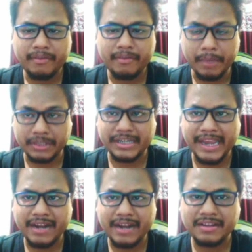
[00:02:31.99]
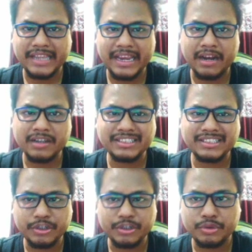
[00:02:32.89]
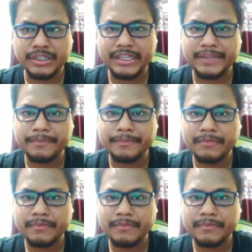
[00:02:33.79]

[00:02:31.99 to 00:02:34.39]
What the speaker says: button here, they are sent to the